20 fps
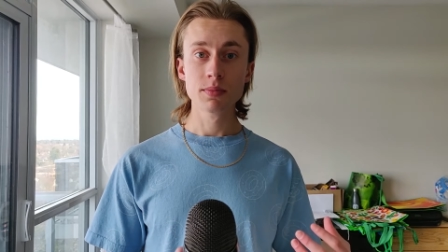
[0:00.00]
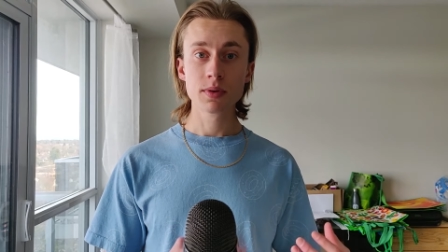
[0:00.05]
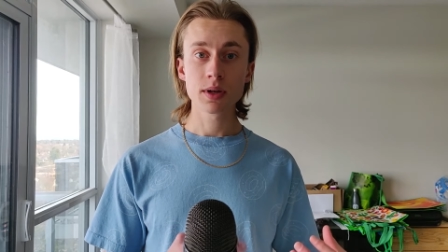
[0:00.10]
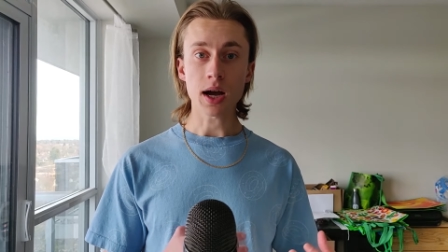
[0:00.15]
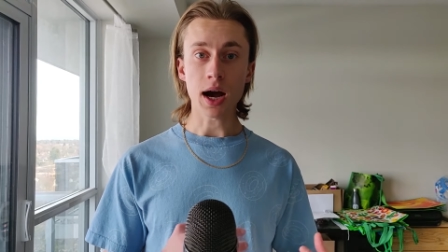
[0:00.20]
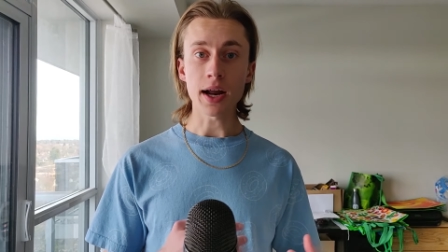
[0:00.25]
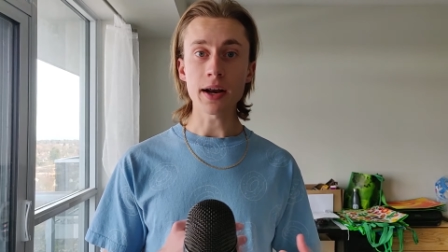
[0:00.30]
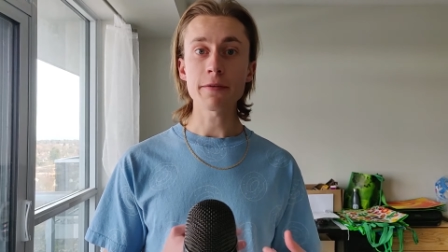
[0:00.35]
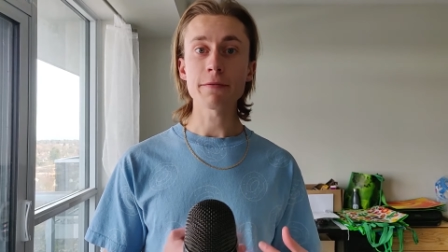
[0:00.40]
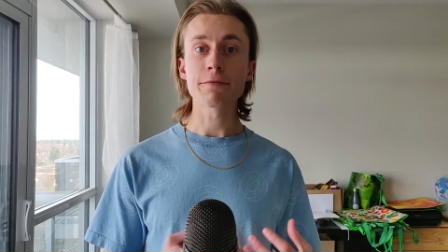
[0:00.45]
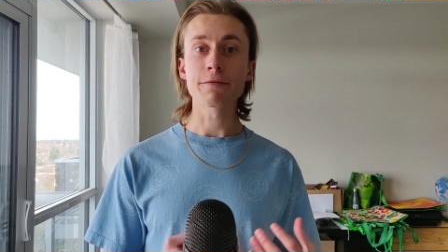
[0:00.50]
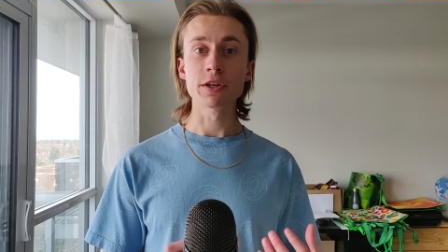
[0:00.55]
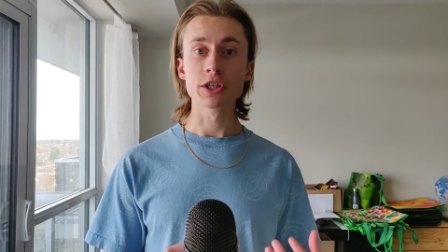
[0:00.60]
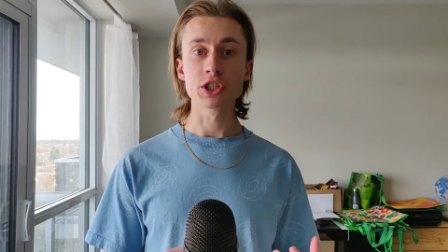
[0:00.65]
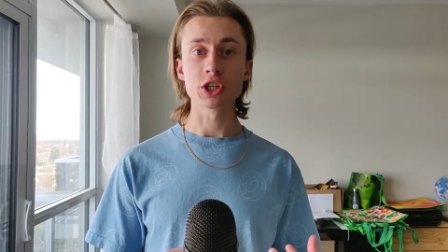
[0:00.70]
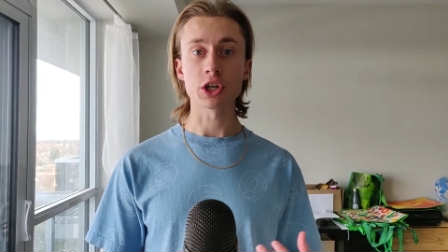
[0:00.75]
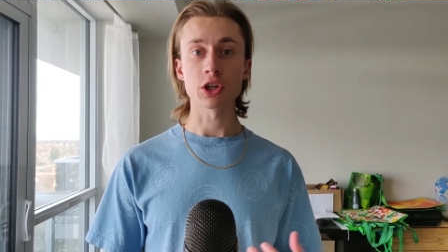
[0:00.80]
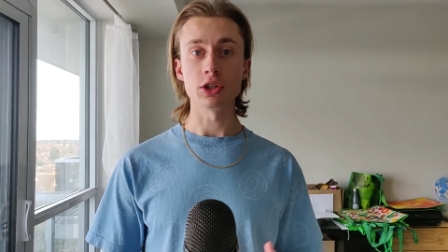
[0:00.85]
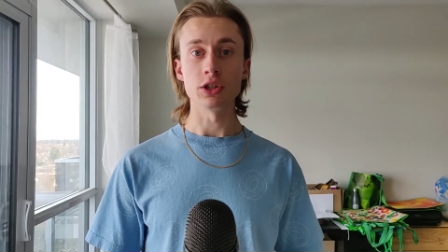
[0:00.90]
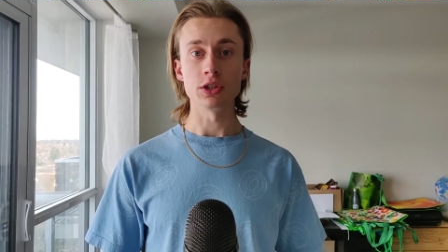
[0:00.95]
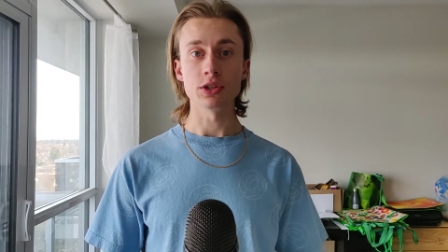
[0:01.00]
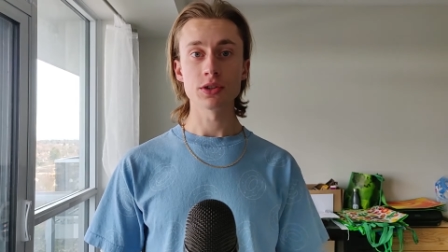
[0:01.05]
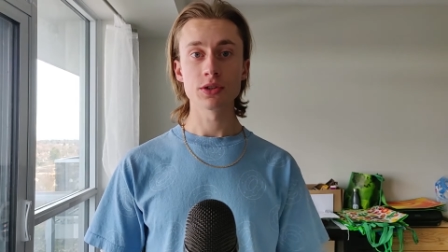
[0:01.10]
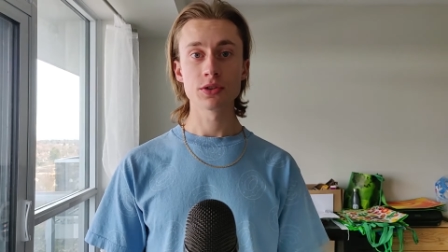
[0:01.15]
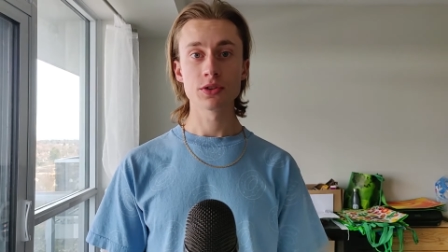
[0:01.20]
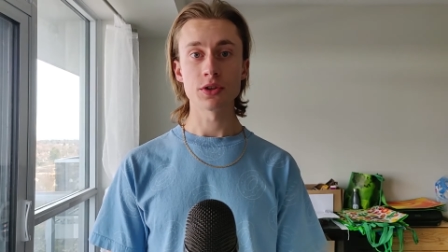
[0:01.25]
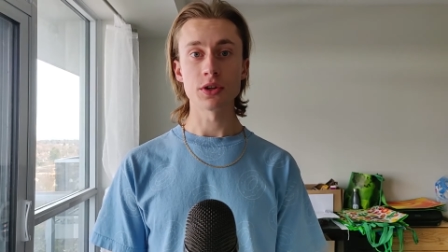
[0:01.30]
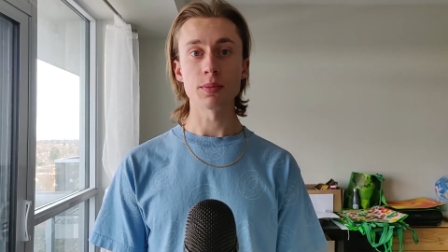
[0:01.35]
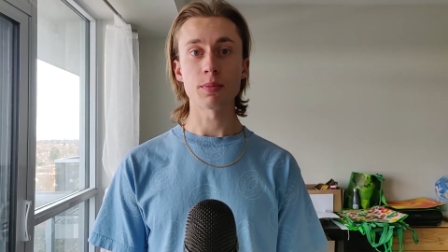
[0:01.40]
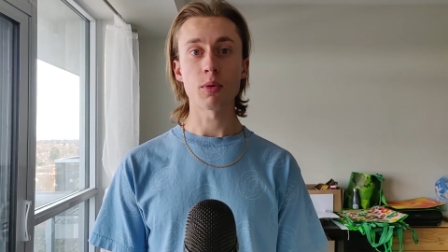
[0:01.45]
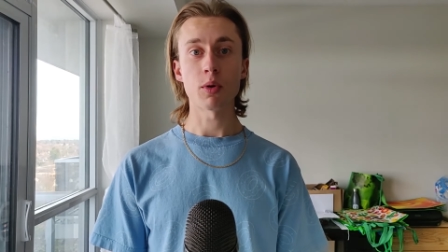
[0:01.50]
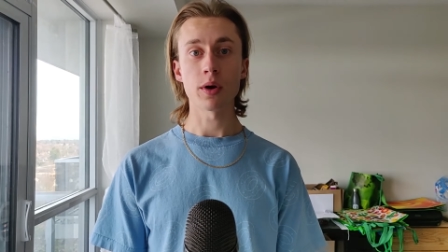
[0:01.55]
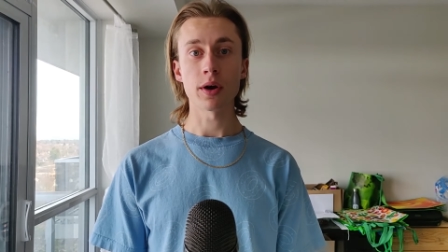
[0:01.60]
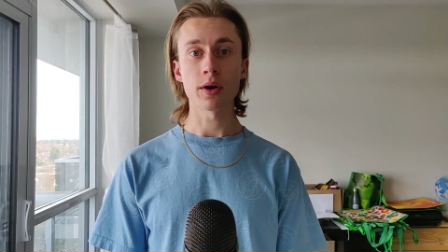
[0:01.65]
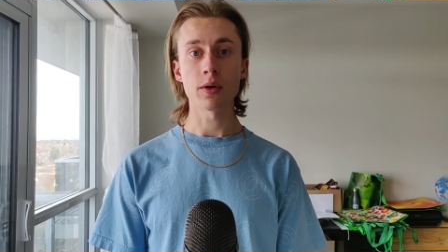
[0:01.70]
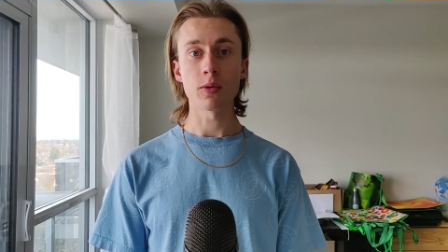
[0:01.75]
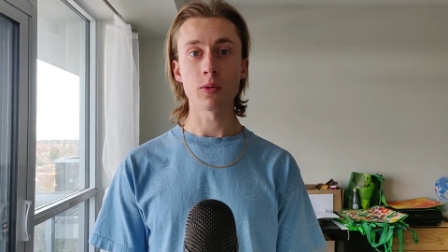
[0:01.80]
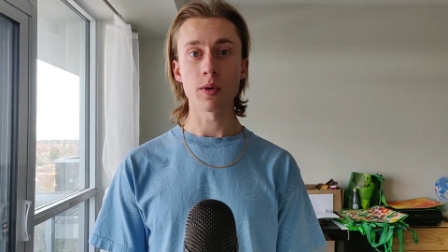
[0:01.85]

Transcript: kind of physical to the point